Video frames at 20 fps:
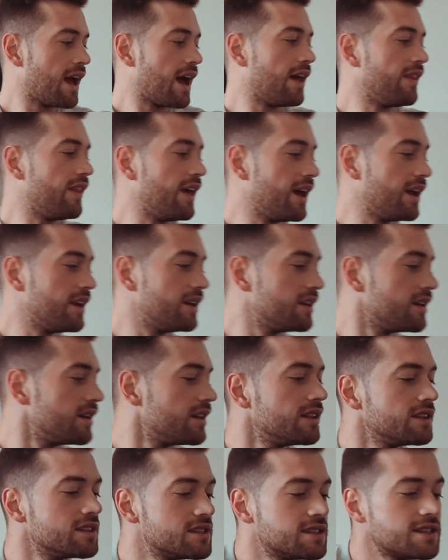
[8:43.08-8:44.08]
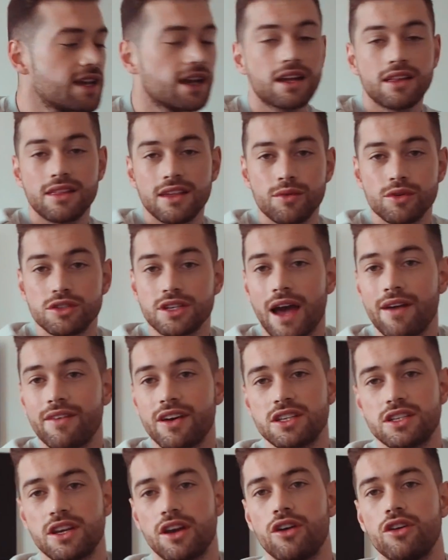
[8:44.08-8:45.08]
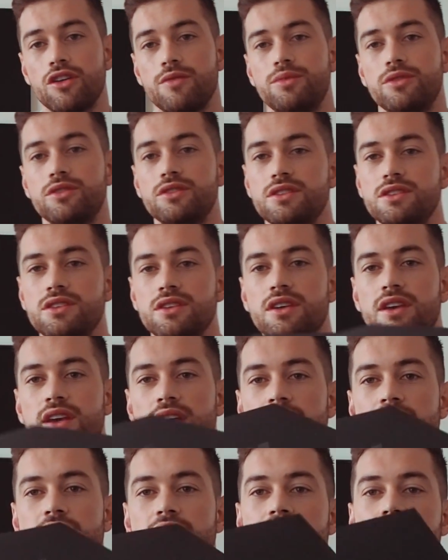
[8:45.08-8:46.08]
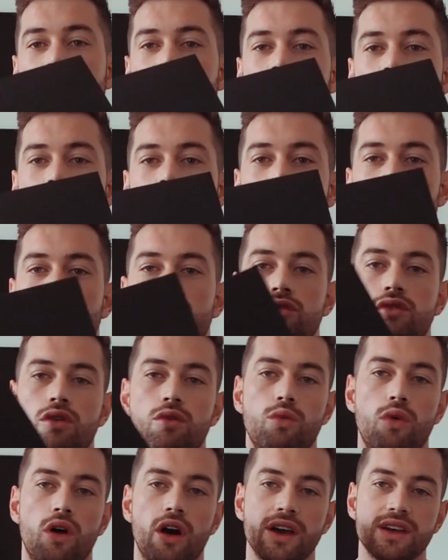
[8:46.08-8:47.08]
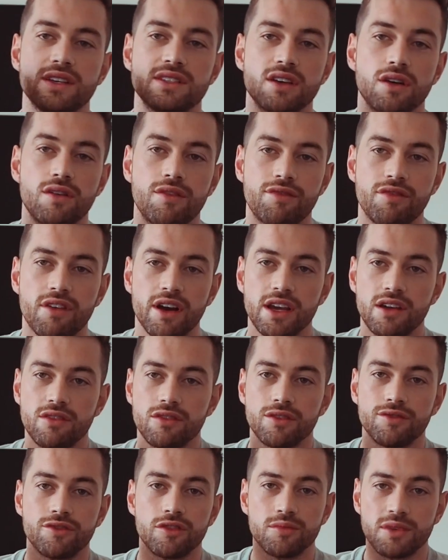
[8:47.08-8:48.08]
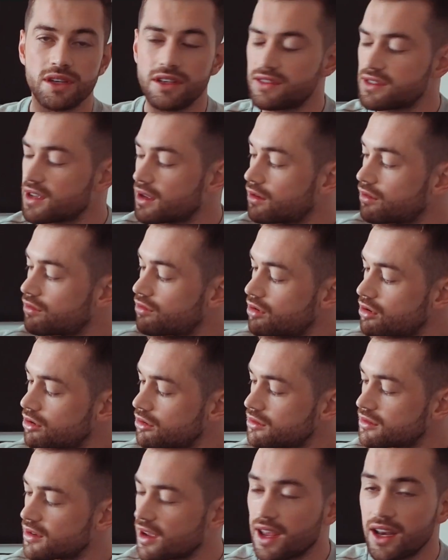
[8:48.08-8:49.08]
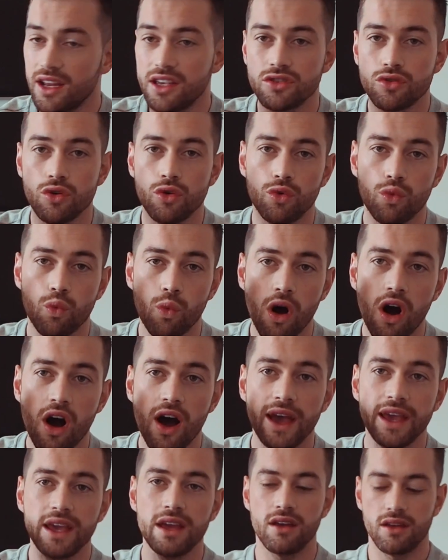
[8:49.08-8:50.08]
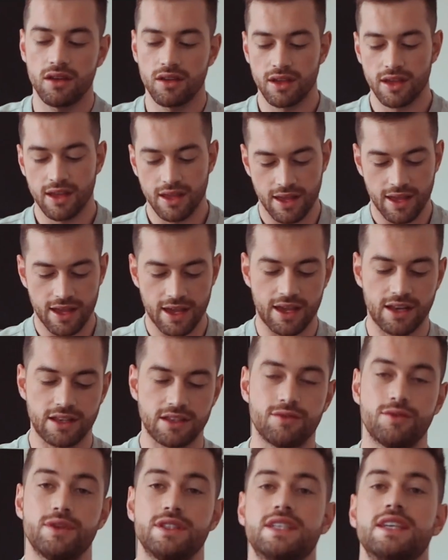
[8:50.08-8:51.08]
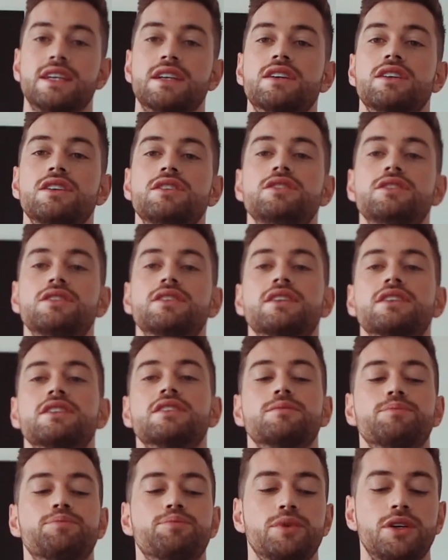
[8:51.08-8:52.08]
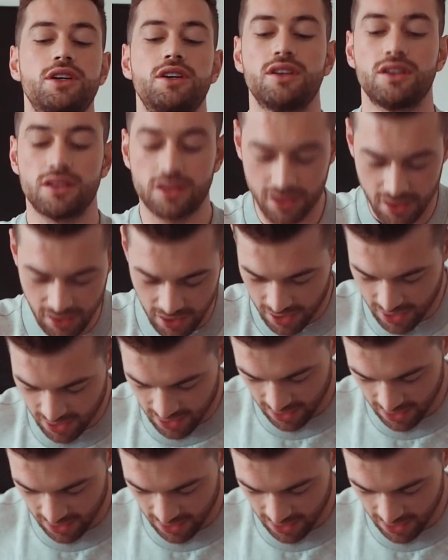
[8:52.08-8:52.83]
And then the second thing which I have actually opened is the new YSL fragrant from Yves Saint Laurent, and it's called Y. And take a look at the box.